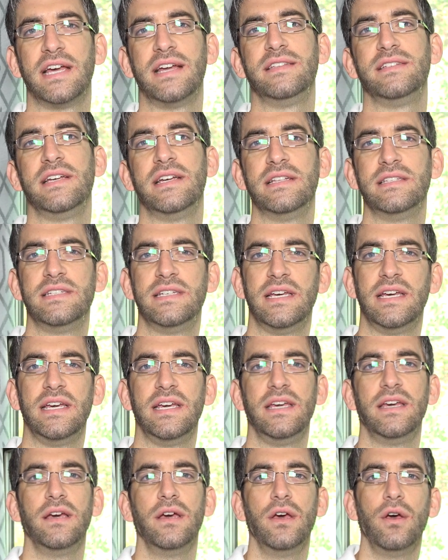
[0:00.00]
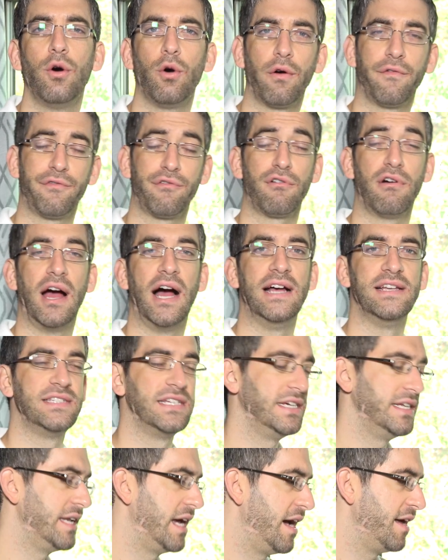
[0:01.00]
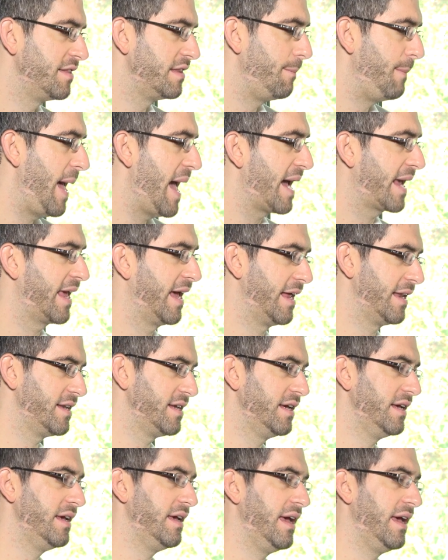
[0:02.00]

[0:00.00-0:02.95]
A T and T or Verizon, on the back end.